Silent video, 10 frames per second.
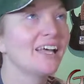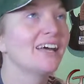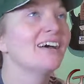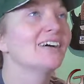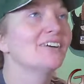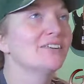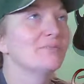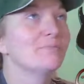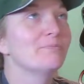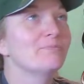
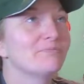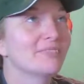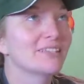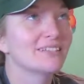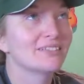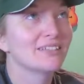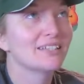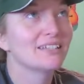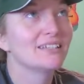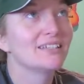That's
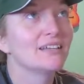funny.